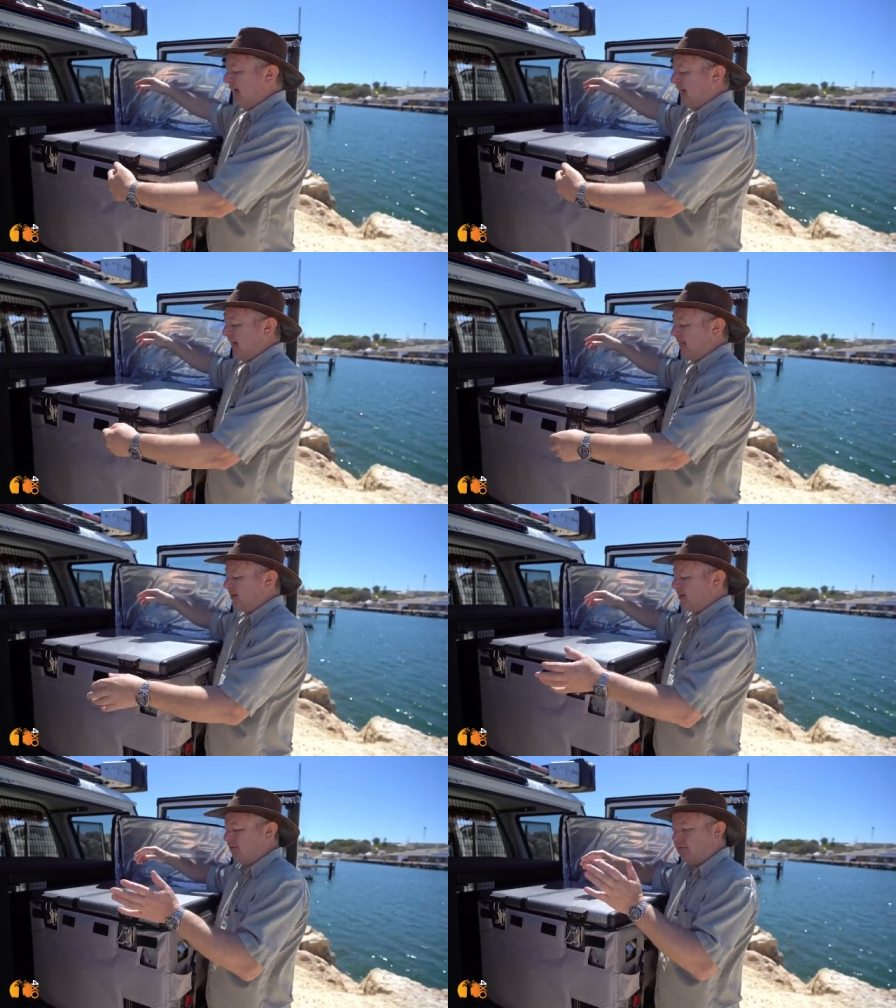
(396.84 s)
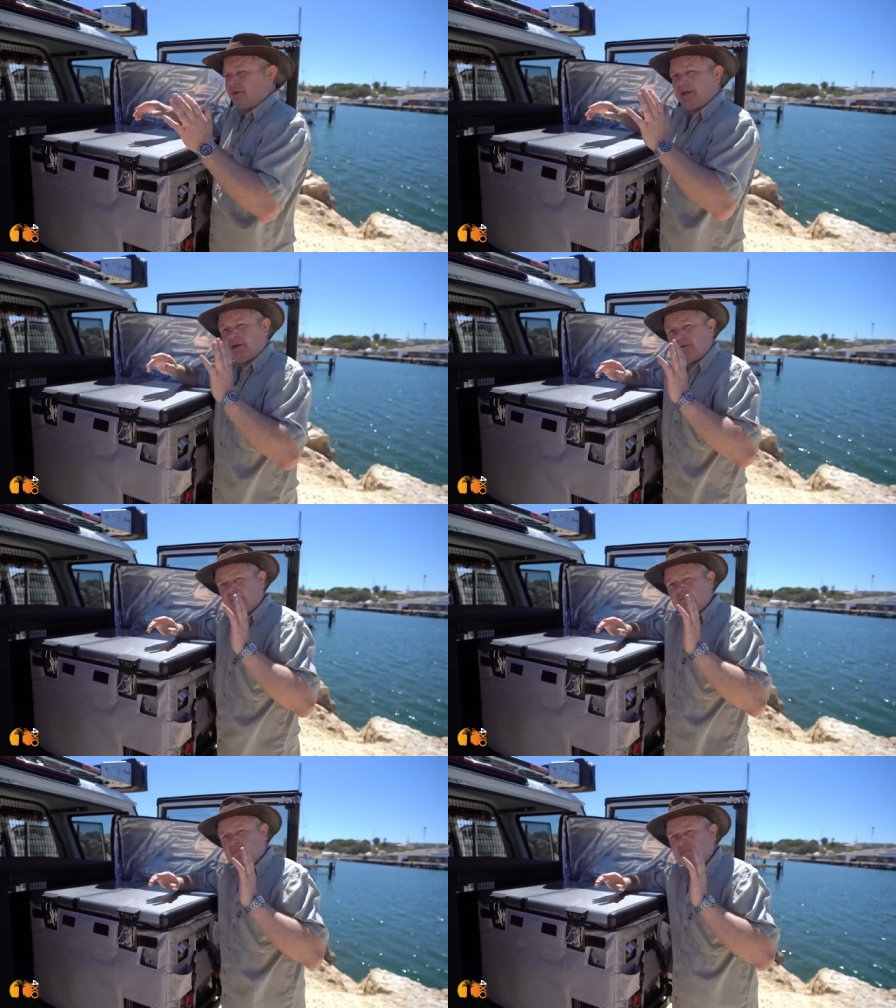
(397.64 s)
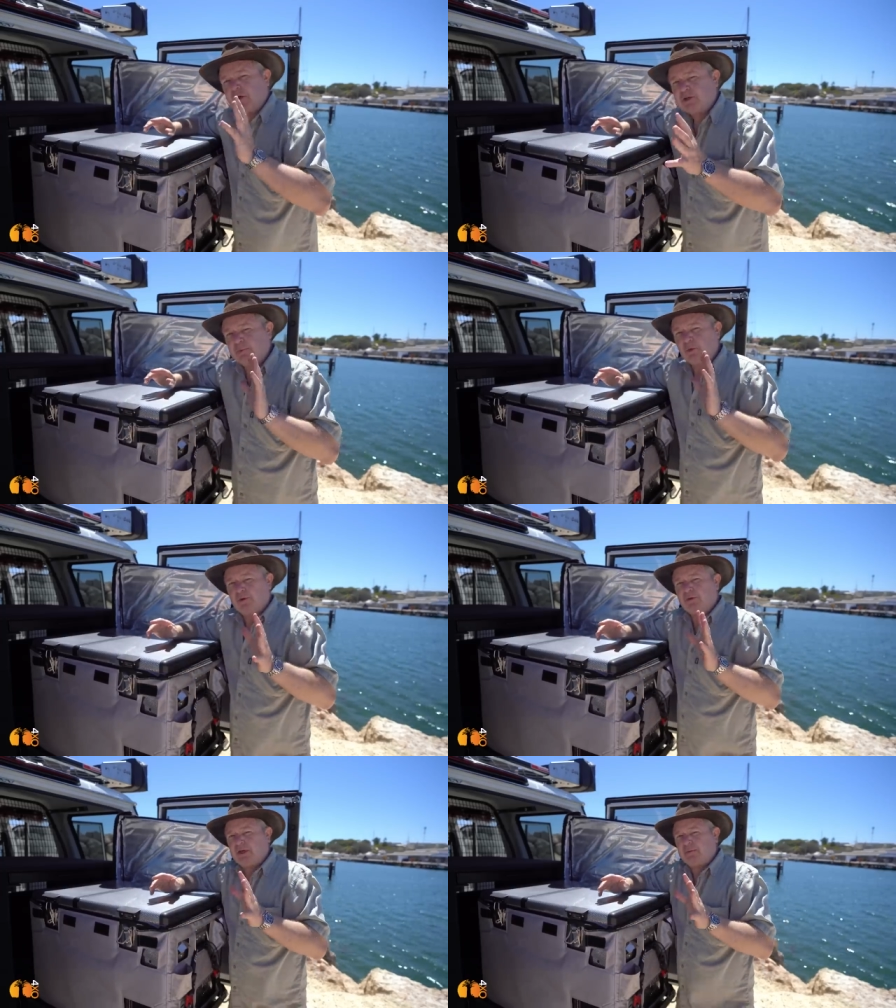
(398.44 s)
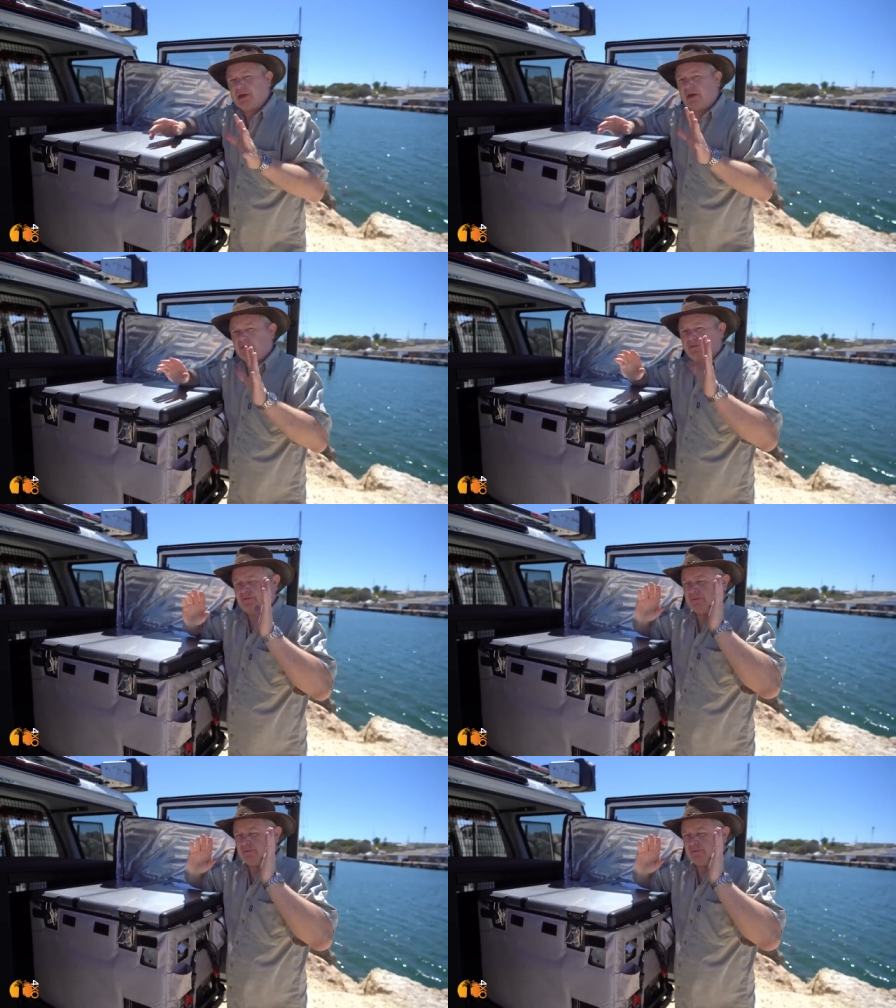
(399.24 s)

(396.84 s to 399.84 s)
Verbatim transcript: And the most important thing about